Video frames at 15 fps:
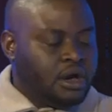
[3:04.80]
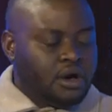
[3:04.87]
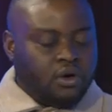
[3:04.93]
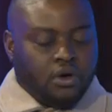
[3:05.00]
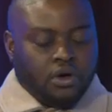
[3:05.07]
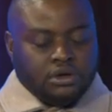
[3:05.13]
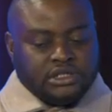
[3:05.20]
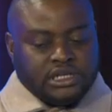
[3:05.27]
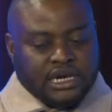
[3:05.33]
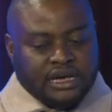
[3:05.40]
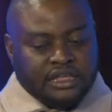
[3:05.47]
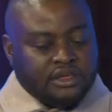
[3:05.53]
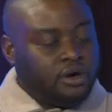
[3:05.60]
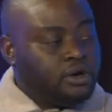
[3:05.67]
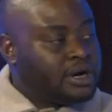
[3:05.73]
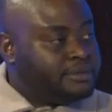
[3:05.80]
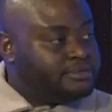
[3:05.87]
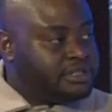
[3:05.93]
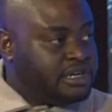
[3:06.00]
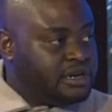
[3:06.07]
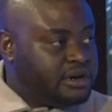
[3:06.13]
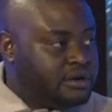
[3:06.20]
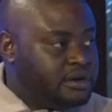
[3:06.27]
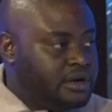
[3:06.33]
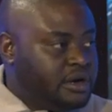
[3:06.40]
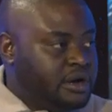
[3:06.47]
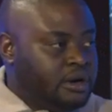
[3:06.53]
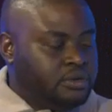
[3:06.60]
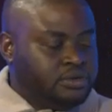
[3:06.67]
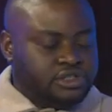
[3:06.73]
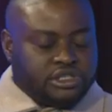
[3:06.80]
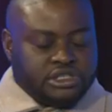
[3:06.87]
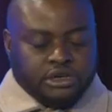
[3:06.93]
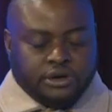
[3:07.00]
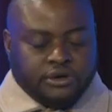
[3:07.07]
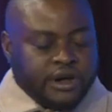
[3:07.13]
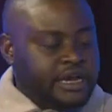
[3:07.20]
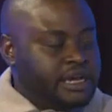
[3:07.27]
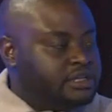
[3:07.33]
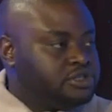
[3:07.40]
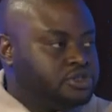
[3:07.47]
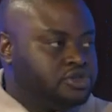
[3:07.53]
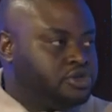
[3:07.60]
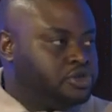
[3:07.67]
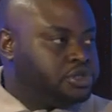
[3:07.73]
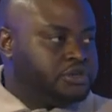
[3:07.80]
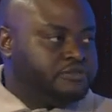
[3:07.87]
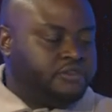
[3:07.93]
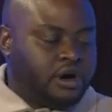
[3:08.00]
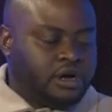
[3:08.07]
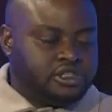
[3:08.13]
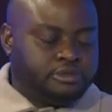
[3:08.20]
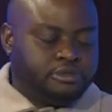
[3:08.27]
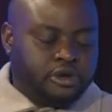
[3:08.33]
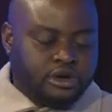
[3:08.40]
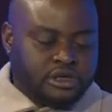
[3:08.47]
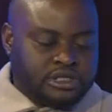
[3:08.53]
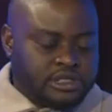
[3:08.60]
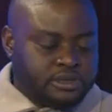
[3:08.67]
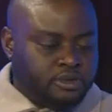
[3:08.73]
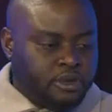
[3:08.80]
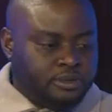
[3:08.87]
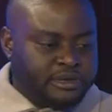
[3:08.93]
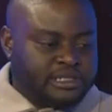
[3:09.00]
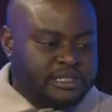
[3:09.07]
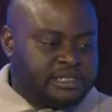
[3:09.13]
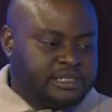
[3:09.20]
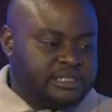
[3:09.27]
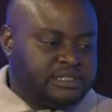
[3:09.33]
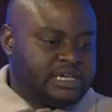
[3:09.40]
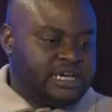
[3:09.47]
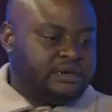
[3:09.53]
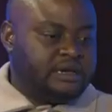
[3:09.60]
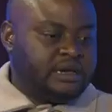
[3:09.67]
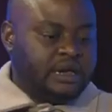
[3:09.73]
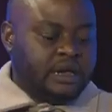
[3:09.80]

called the Hookup Dinner, which was a great institution for entrepreneurs and small businesses. And